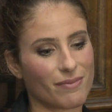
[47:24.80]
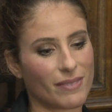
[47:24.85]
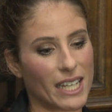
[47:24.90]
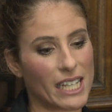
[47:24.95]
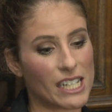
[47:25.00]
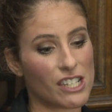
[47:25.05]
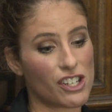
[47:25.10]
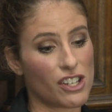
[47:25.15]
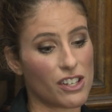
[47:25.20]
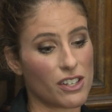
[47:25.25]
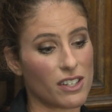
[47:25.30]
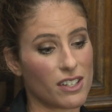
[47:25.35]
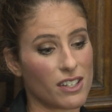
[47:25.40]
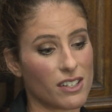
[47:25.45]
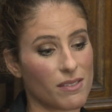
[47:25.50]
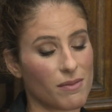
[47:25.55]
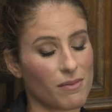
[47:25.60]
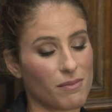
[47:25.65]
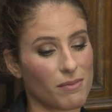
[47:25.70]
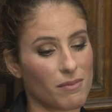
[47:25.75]
in
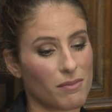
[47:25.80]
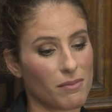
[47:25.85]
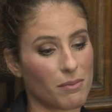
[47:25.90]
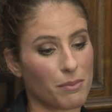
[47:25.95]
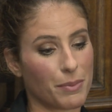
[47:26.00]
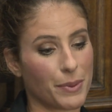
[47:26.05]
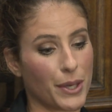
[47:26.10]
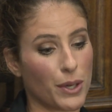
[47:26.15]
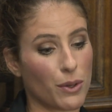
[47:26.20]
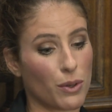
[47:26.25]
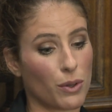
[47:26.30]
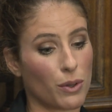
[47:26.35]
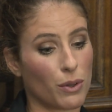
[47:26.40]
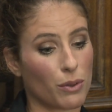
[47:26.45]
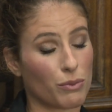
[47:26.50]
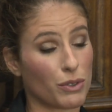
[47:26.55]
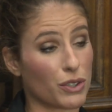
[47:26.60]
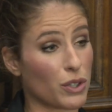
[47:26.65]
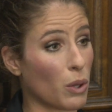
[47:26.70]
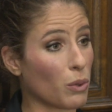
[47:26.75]
just
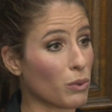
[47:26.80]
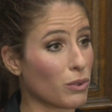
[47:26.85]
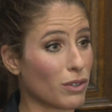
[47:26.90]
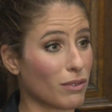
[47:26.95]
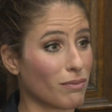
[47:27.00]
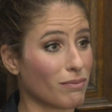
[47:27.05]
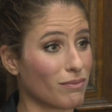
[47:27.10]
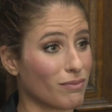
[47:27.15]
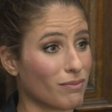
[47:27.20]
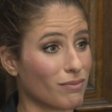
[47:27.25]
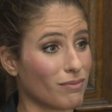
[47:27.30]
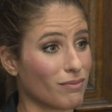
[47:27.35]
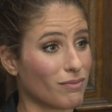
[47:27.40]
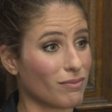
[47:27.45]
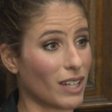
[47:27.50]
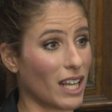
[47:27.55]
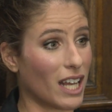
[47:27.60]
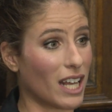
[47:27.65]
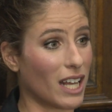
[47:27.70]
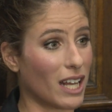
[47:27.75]
pure results.
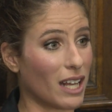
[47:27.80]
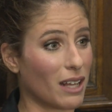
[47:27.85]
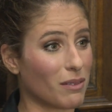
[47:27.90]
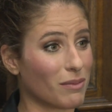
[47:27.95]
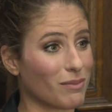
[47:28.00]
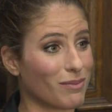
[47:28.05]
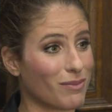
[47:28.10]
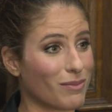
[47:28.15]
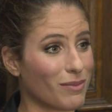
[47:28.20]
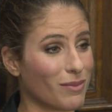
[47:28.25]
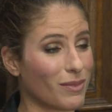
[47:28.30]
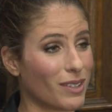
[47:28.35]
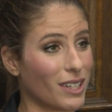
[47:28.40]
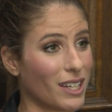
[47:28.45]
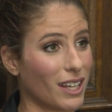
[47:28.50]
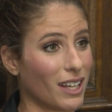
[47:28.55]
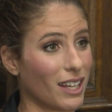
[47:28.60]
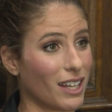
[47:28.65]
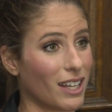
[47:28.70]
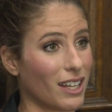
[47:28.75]
Um,
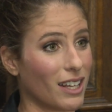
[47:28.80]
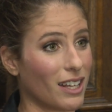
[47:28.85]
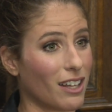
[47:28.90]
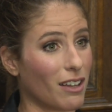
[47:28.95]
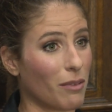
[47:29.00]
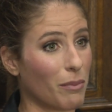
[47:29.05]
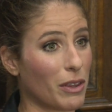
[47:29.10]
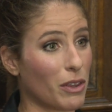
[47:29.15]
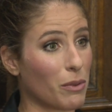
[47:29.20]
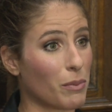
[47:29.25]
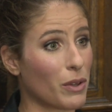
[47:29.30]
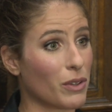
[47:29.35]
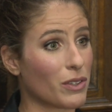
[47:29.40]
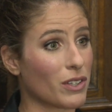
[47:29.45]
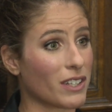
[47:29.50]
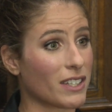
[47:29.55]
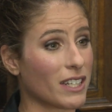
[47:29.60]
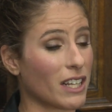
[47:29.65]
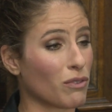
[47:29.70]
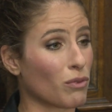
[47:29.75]
I mean, the most
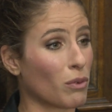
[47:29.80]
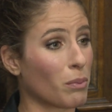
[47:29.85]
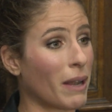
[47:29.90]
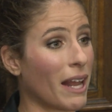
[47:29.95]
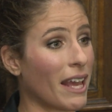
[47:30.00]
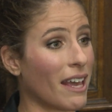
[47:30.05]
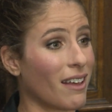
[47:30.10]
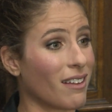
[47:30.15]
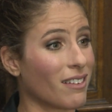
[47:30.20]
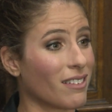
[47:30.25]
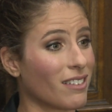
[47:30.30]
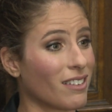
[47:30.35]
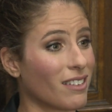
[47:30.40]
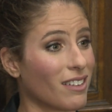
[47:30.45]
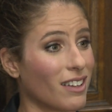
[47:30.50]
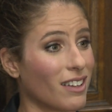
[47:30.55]
successful player,